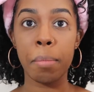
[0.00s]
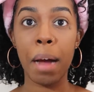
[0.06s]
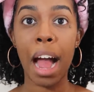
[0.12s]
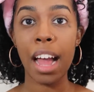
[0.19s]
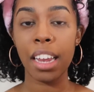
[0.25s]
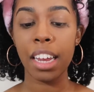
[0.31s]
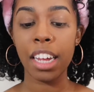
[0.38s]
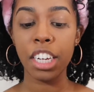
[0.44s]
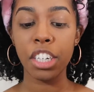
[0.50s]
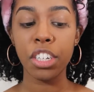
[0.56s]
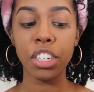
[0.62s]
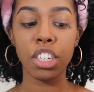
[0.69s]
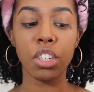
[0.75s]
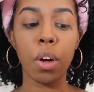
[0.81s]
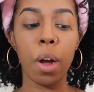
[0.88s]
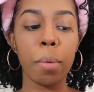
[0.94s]

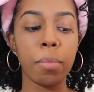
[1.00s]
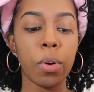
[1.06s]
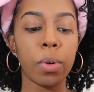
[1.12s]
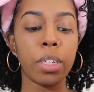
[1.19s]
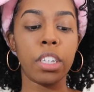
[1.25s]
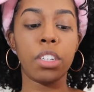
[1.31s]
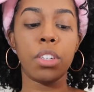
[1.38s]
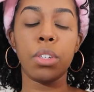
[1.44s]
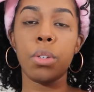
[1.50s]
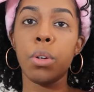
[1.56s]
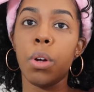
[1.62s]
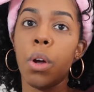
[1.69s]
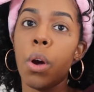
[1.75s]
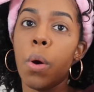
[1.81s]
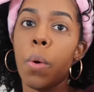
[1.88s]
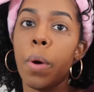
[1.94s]
eyeliner. So I'm going to
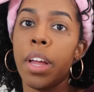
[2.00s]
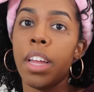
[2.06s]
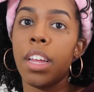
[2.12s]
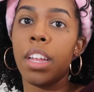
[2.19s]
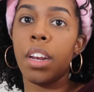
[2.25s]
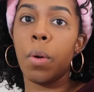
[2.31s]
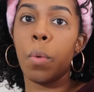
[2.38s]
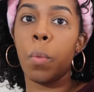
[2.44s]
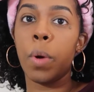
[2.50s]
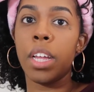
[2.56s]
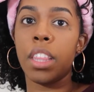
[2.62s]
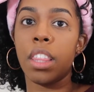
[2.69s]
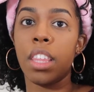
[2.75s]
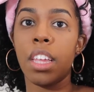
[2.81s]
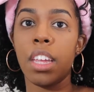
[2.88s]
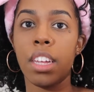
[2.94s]
go in
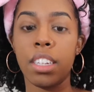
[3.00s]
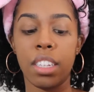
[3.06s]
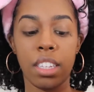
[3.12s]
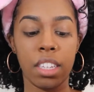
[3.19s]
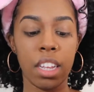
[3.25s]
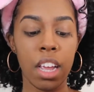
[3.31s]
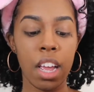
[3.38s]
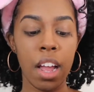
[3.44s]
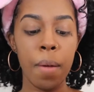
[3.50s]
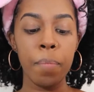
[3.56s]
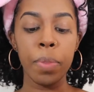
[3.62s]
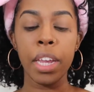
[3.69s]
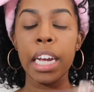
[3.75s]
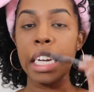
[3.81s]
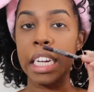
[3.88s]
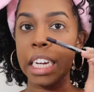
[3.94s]
with this
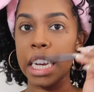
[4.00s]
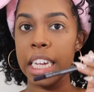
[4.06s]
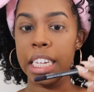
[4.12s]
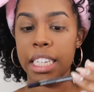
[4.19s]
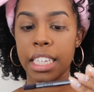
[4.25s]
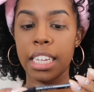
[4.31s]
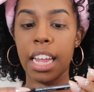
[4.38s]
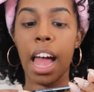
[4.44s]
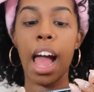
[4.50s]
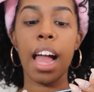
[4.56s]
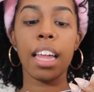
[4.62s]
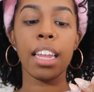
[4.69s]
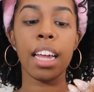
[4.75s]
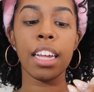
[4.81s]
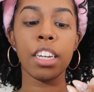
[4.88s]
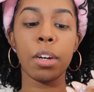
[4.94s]
NYX
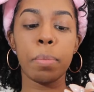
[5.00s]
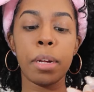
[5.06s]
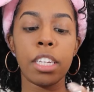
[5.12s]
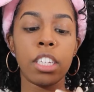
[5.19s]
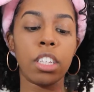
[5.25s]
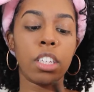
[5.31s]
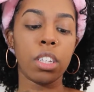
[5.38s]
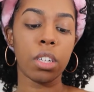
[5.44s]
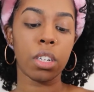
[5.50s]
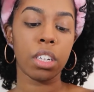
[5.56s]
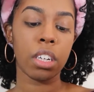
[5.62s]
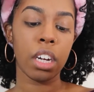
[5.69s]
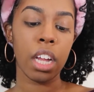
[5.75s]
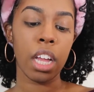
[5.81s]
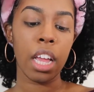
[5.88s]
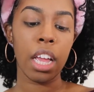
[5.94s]
eyeliner
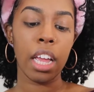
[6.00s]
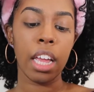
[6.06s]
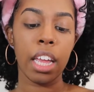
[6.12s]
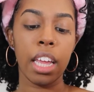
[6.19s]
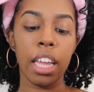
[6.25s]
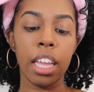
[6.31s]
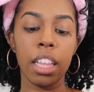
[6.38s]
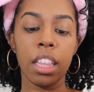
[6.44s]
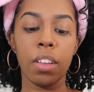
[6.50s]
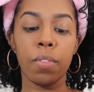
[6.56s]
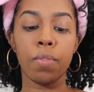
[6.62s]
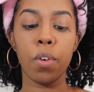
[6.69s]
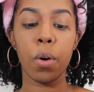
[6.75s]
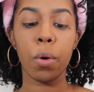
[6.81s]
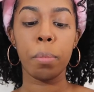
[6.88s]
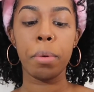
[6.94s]
pencil in the
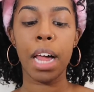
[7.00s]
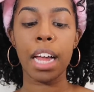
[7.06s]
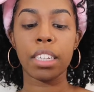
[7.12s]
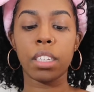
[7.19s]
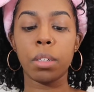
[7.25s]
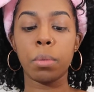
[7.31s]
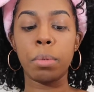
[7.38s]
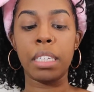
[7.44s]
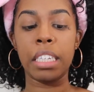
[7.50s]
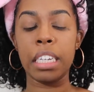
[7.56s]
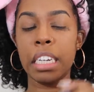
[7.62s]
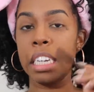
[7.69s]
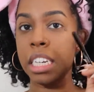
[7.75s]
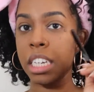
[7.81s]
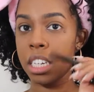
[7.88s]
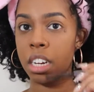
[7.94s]
Faux Blacks
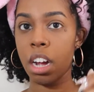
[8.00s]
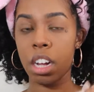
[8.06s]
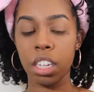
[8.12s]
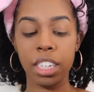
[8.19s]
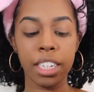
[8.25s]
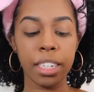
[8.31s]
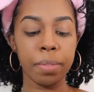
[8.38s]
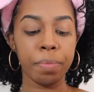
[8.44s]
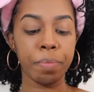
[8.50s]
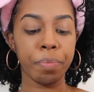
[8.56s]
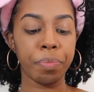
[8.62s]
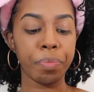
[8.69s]
Obsidian color